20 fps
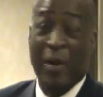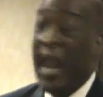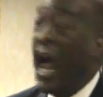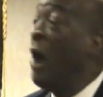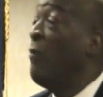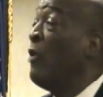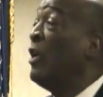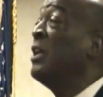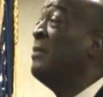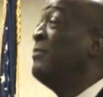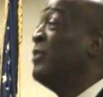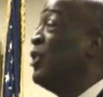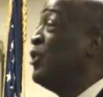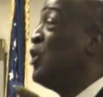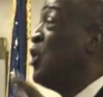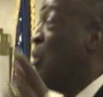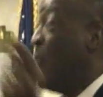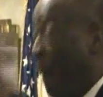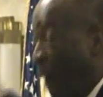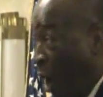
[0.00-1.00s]
But I want him
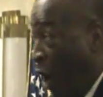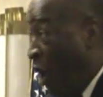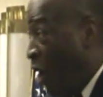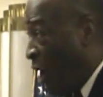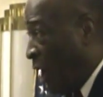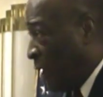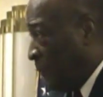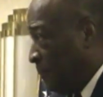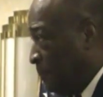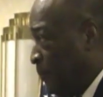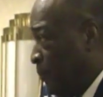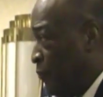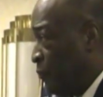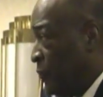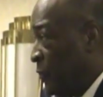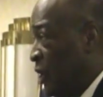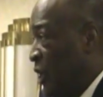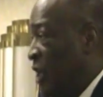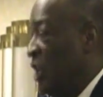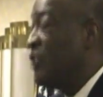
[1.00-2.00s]
to do more.
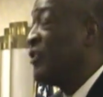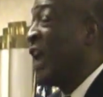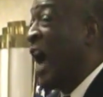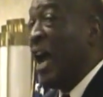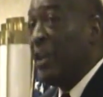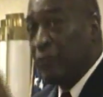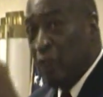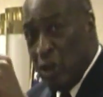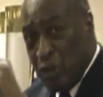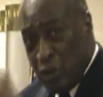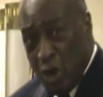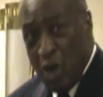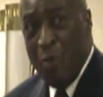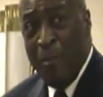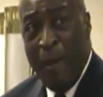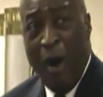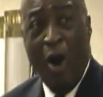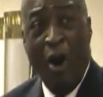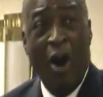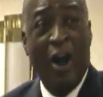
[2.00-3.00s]
He's got to
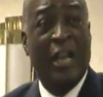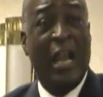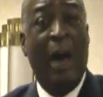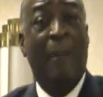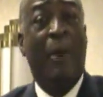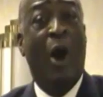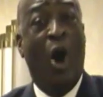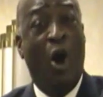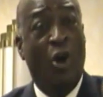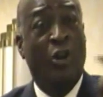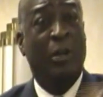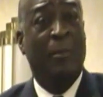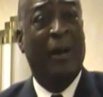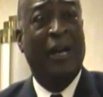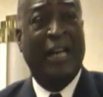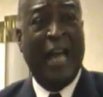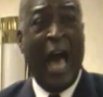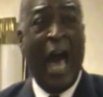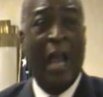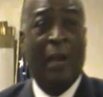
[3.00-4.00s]
do more, and I'm going to hold
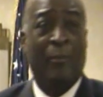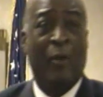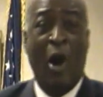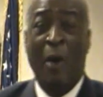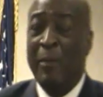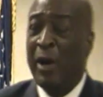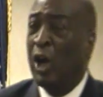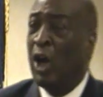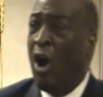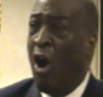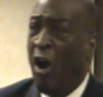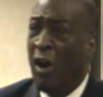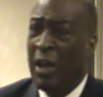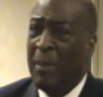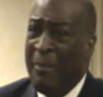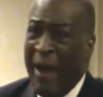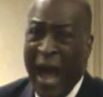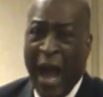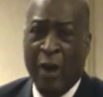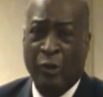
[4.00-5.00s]
him accountable. I'm going to
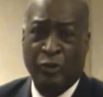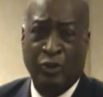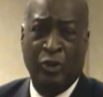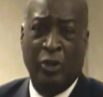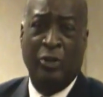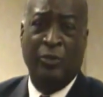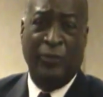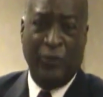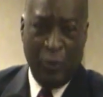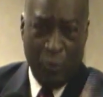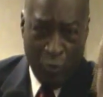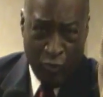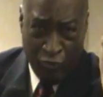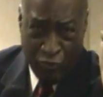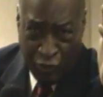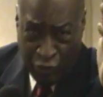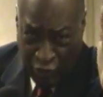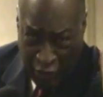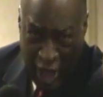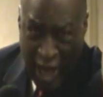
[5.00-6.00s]
call him out. So if
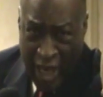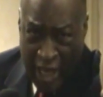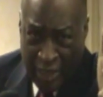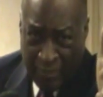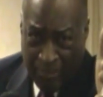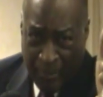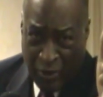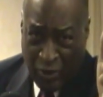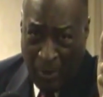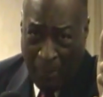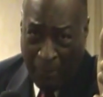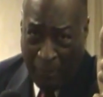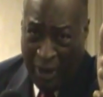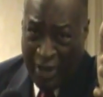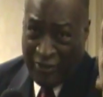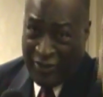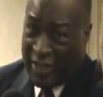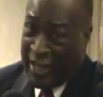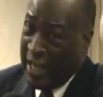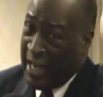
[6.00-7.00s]
you see this, Mr.
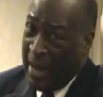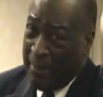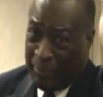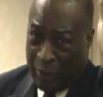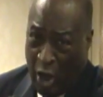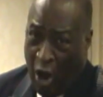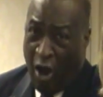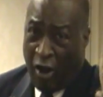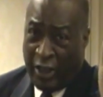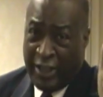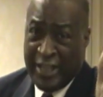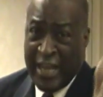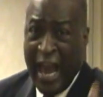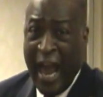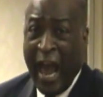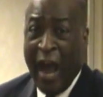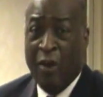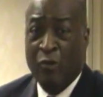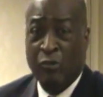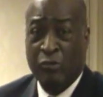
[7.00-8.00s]
President, I'm calling
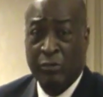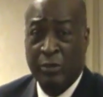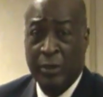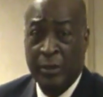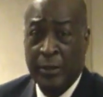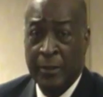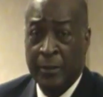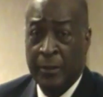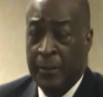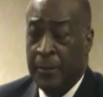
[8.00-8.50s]
you out.